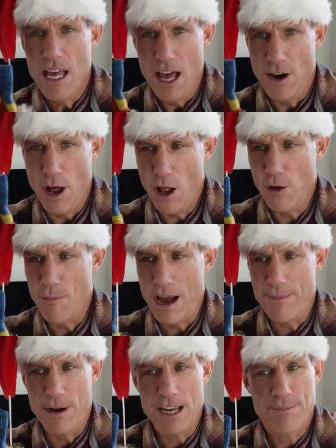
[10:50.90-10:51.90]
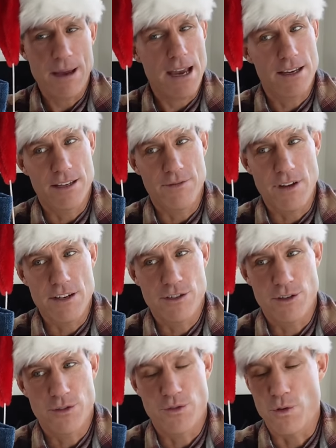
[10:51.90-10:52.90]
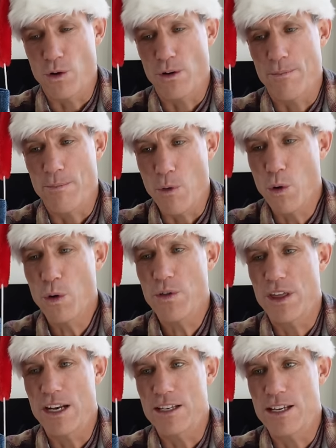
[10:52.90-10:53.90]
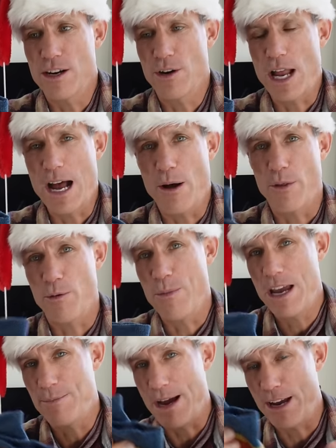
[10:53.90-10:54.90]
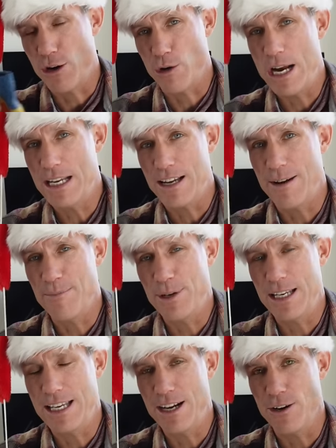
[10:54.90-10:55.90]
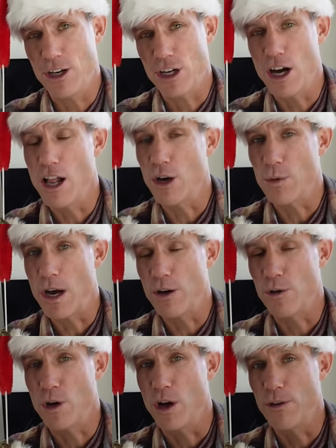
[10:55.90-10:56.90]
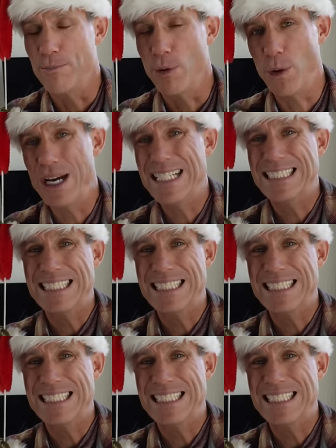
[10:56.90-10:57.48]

on all my bikepacking adventures for more than a year now. They're made by a great company here in Colorado called Point